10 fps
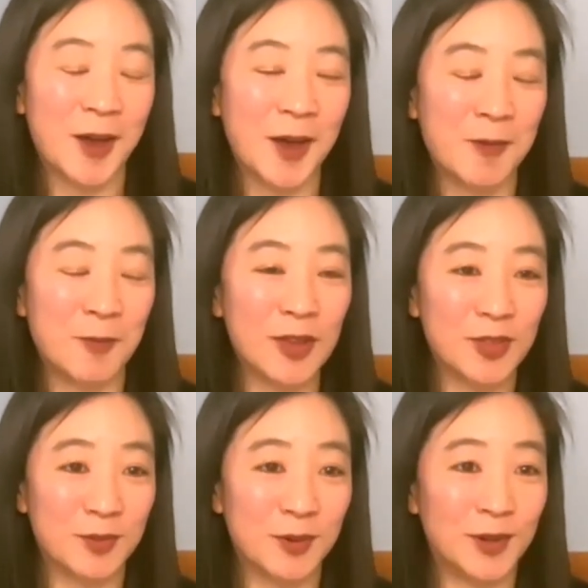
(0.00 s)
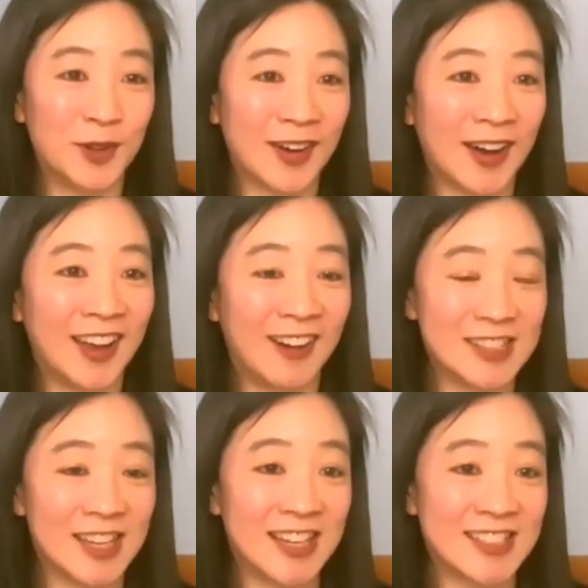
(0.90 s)
what the role of higher
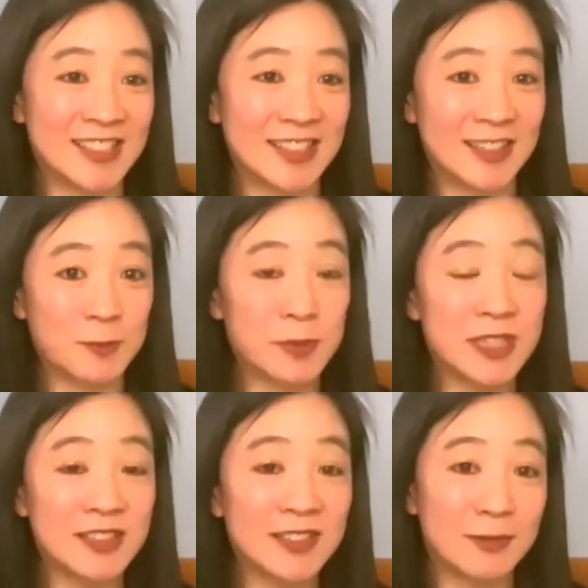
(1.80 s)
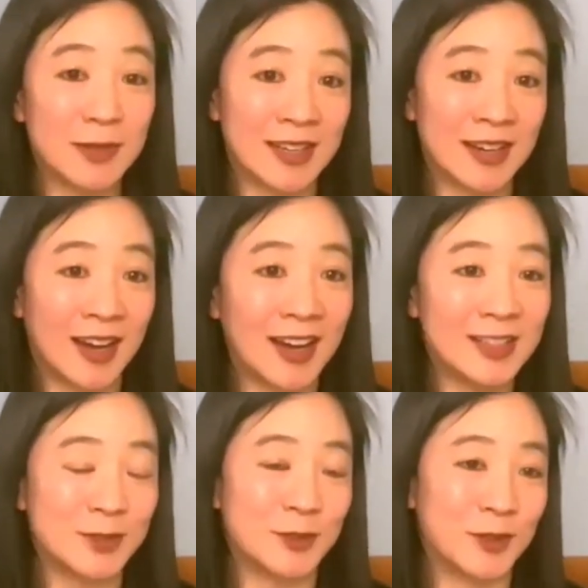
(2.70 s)
education is, particularly with an eye
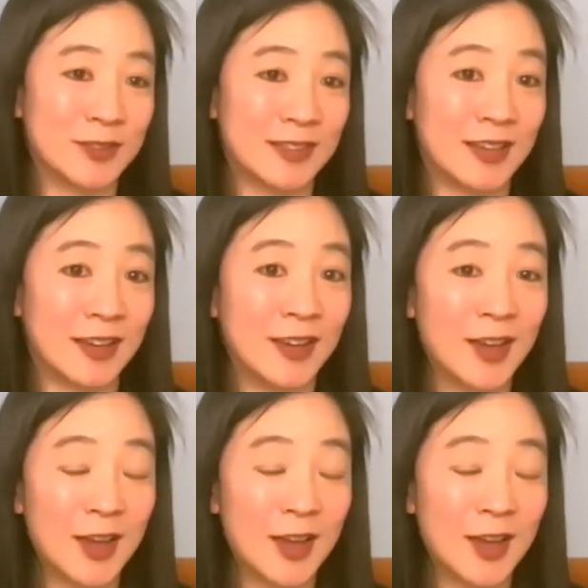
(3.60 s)
towards the